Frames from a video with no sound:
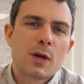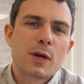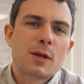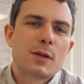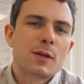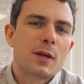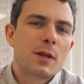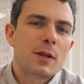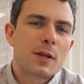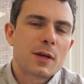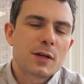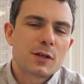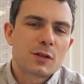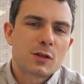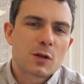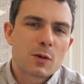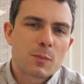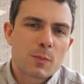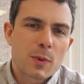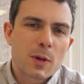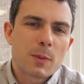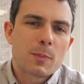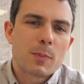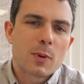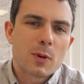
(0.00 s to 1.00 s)
then they should
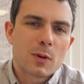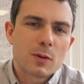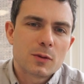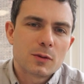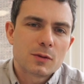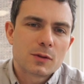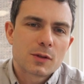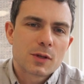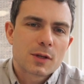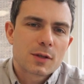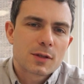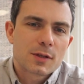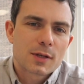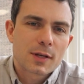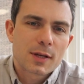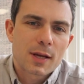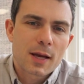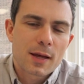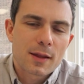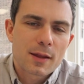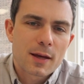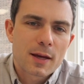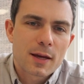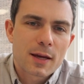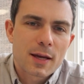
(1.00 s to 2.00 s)
be pooled
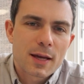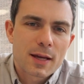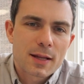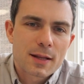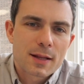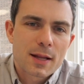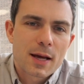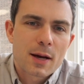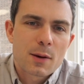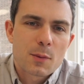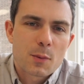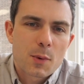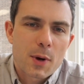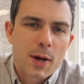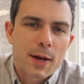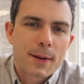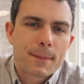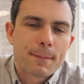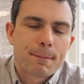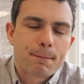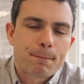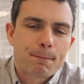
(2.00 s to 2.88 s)
together in that way.